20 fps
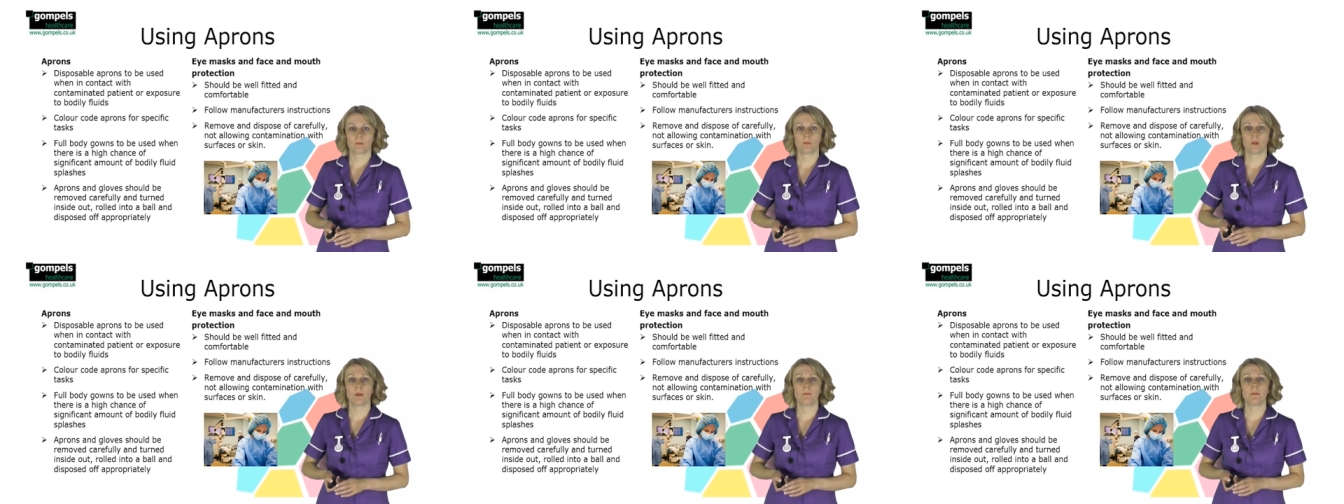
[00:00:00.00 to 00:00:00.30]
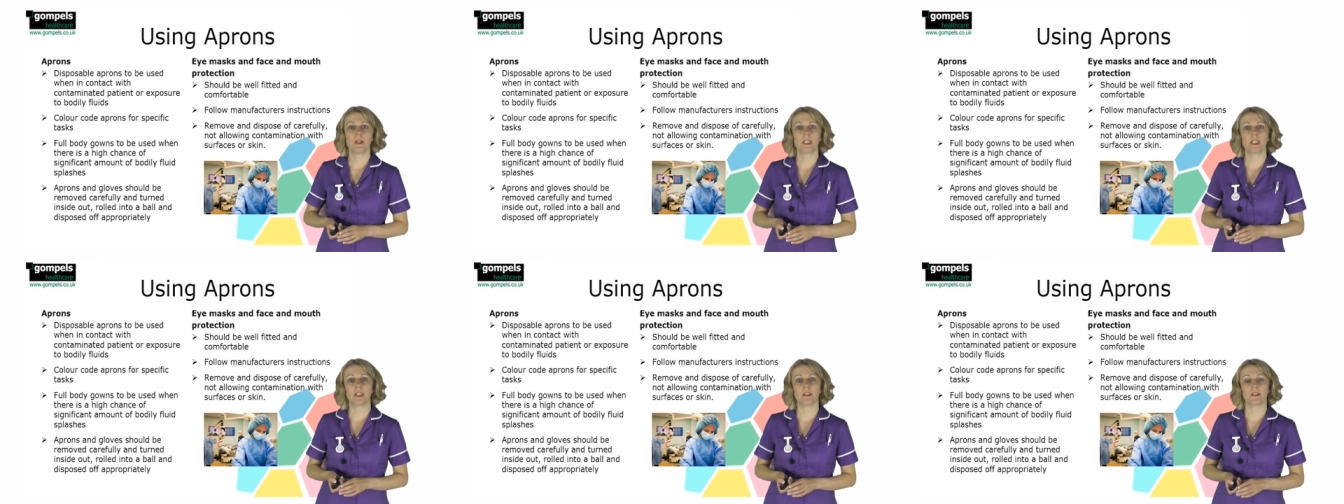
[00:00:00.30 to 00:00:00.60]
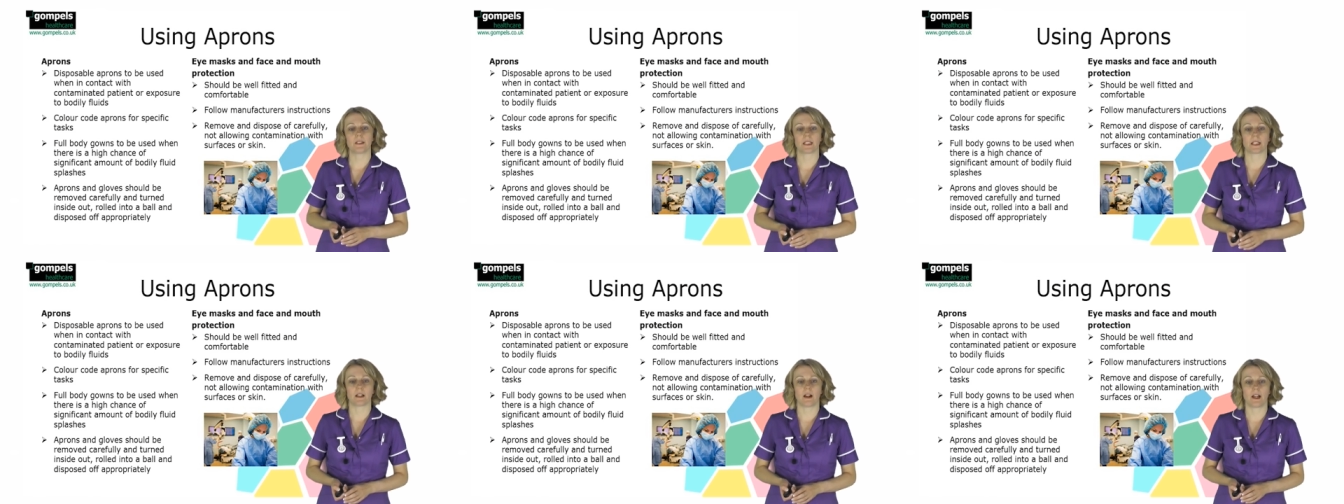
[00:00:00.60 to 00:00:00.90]
When we're
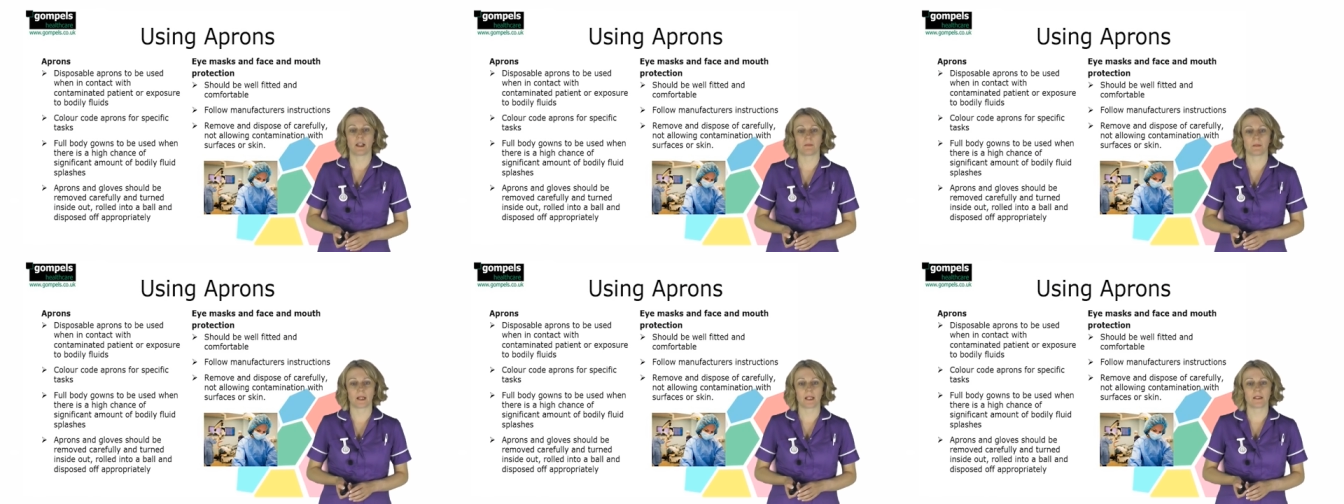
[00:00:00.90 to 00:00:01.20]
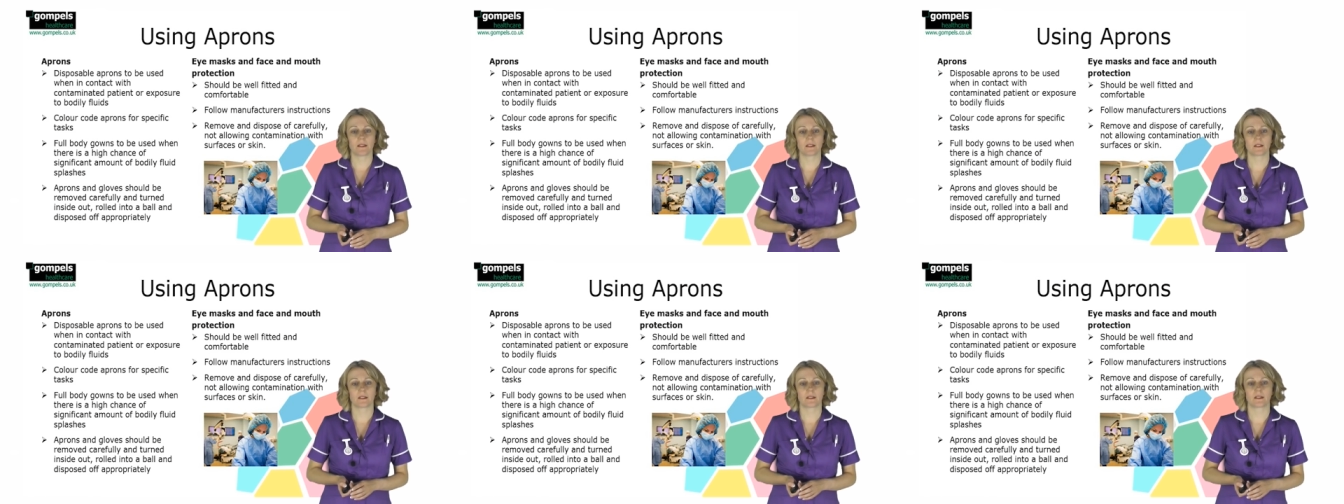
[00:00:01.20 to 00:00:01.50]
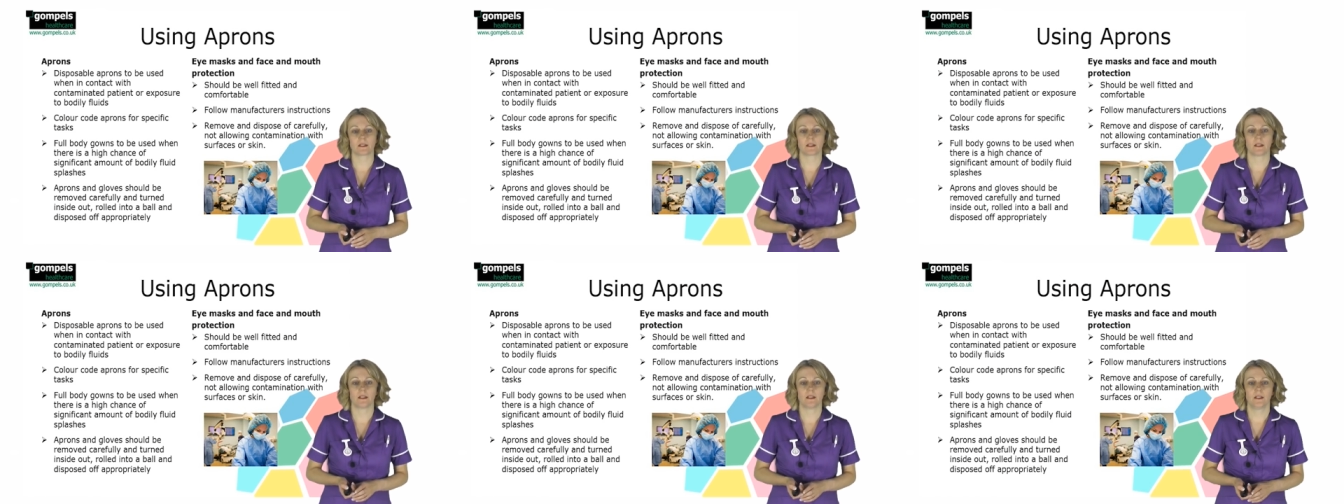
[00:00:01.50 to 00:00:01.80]
using eye
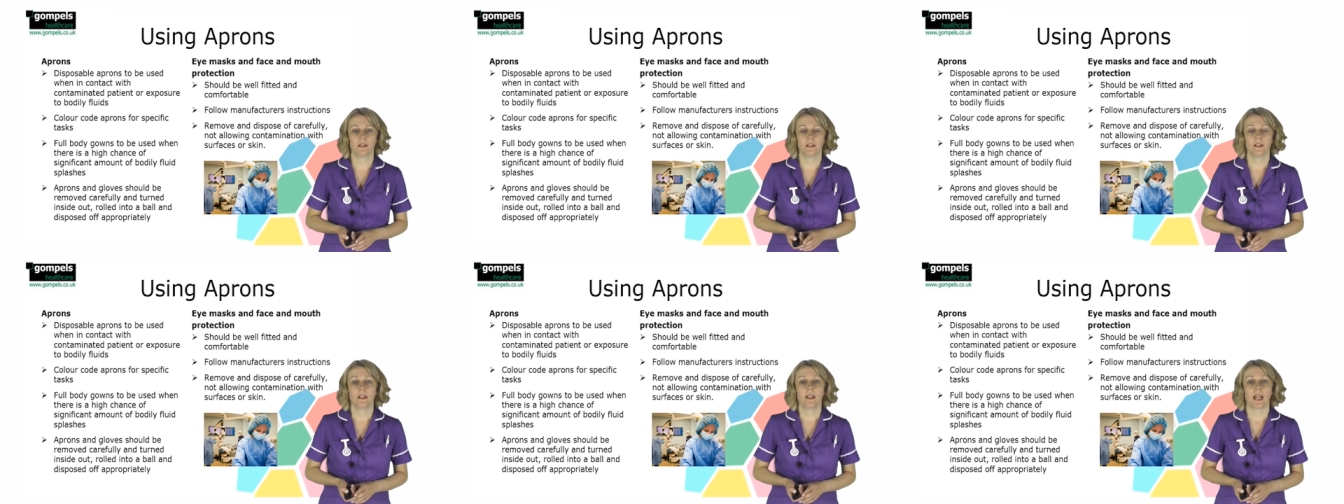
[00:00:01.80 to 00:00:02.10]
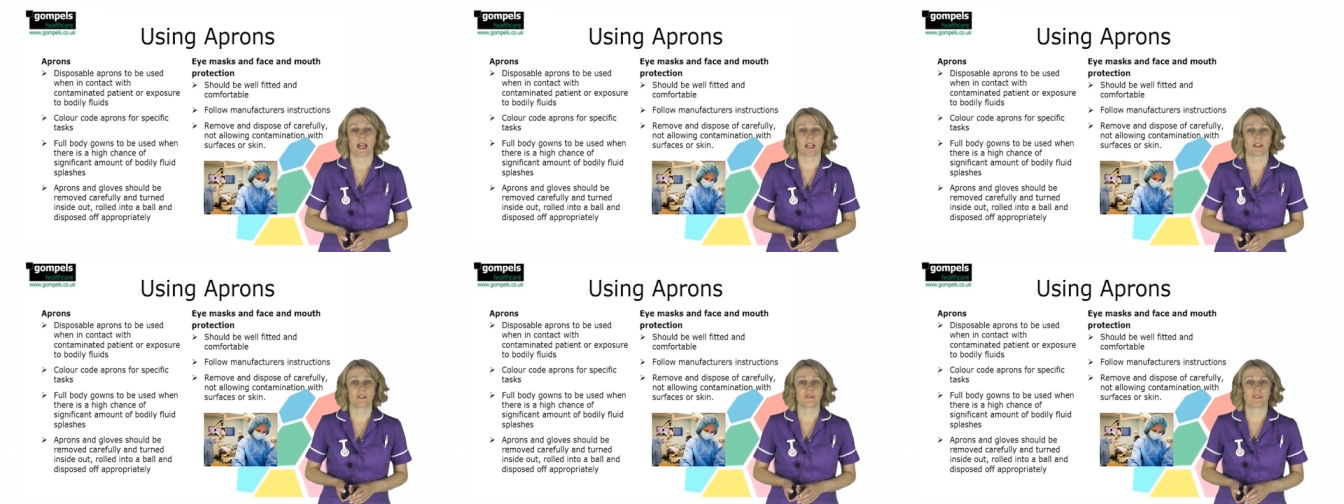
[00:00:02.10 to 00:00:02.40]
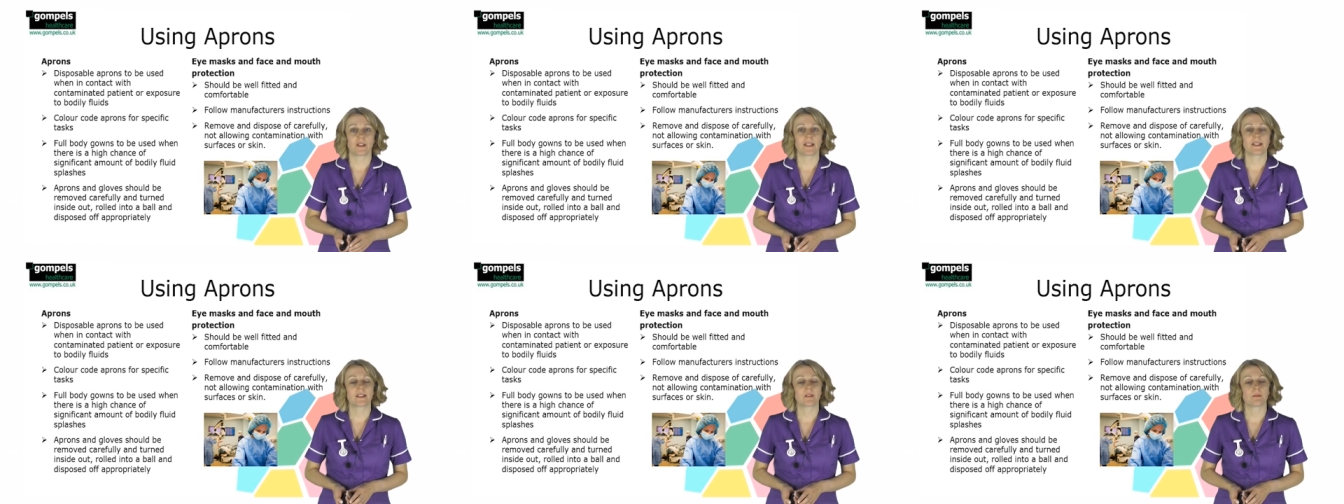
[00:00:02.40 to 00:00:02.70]
masks and
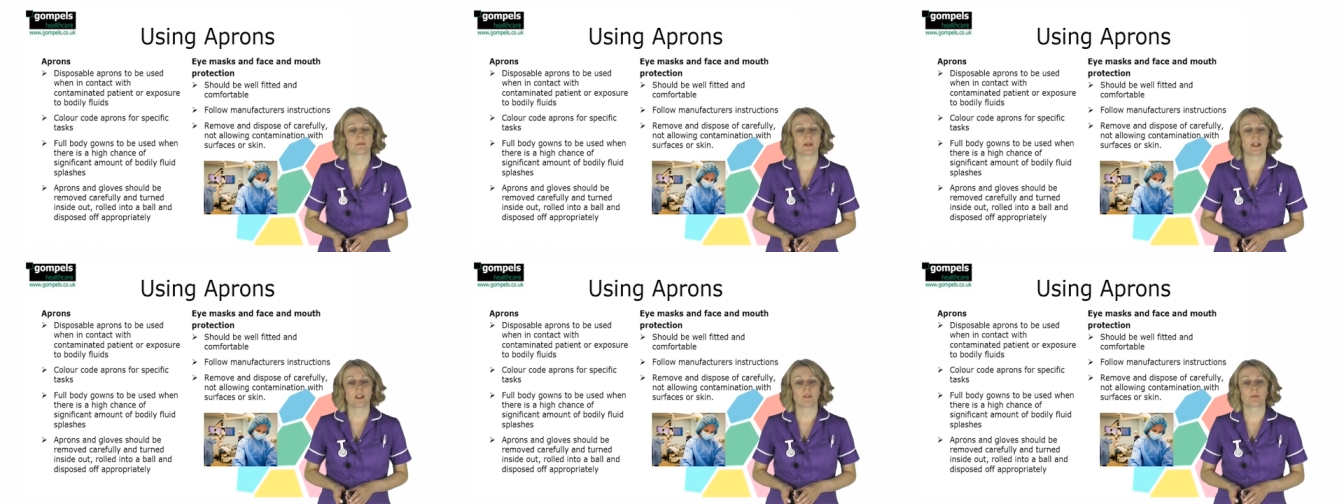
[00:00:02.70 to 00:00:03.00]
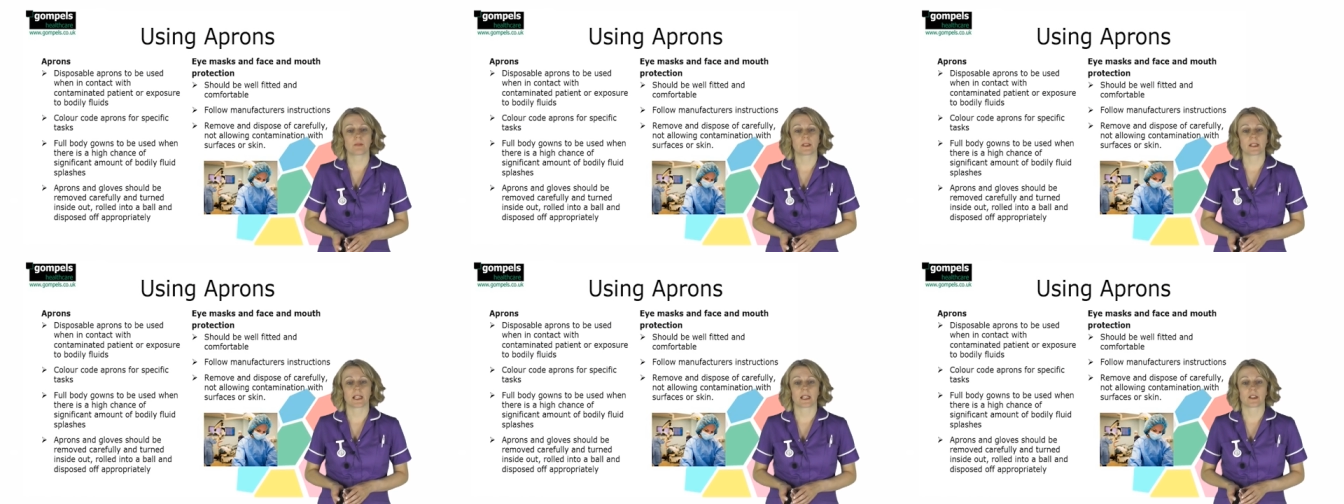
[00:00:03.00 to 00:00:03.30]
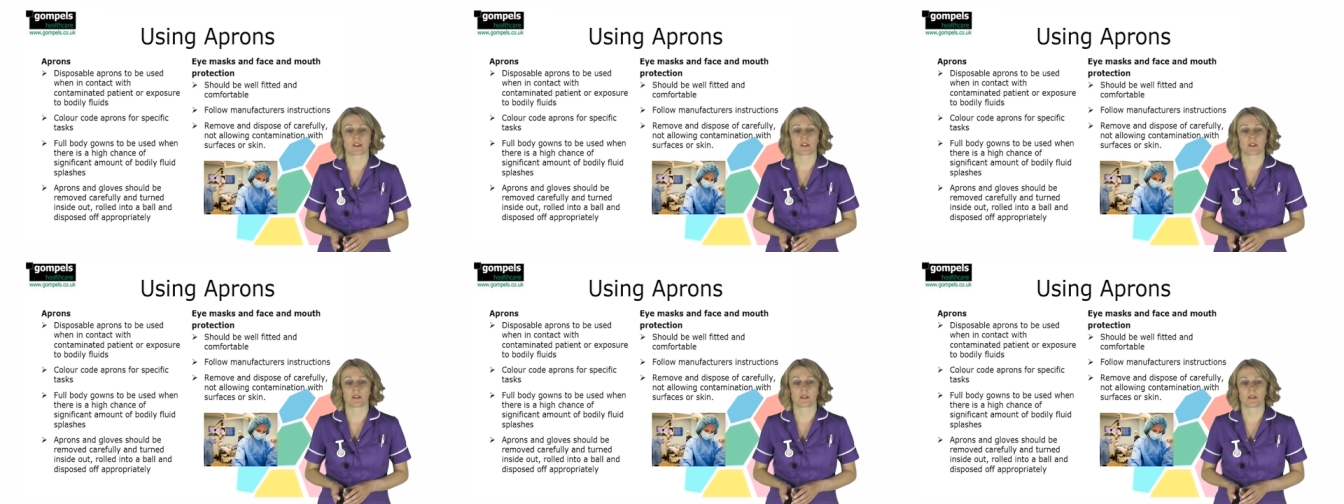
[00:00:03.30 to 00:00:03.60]
face and mouth
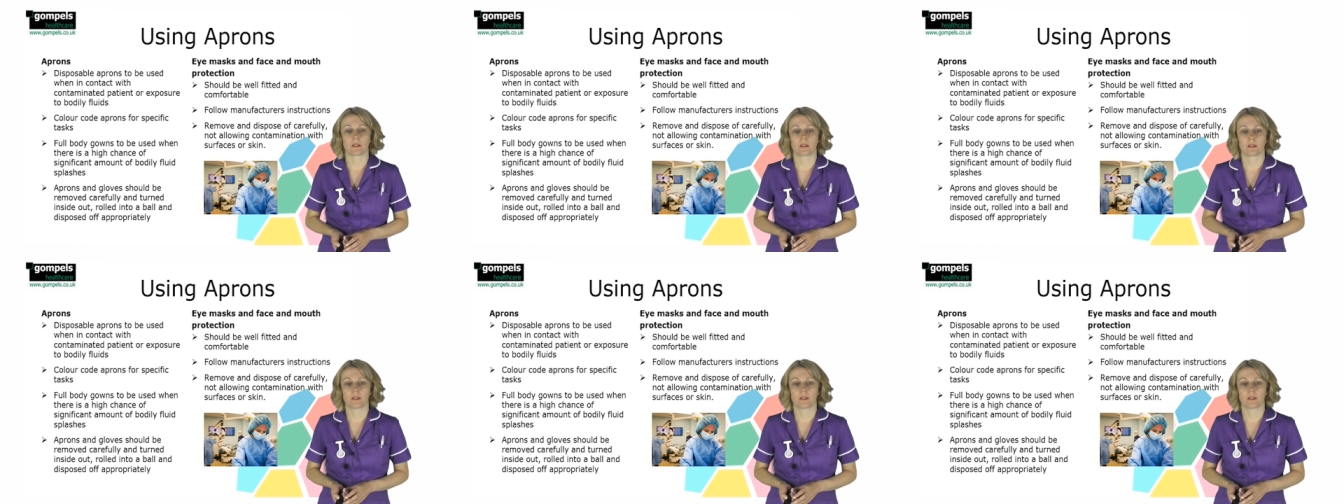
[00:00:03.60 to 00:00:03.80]
protection,